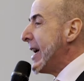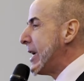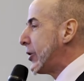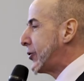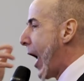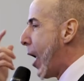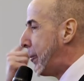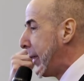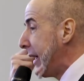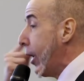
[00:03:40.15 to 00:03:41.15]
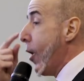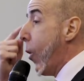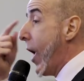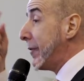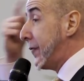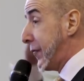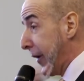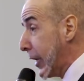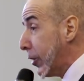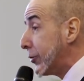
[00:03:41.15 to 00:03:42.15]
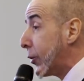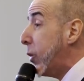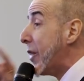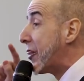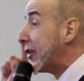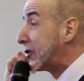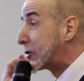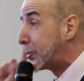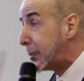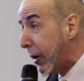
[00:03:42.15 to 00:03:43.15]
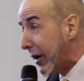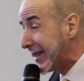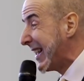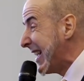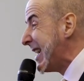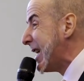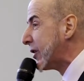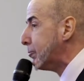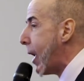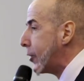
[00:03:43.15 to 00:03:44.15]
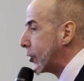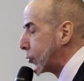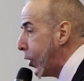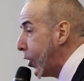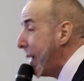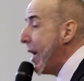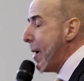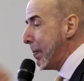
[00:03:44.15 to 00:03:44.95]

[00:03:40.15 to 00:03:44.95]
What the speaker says: He shall be one filled with the Spirit in his mother's womb.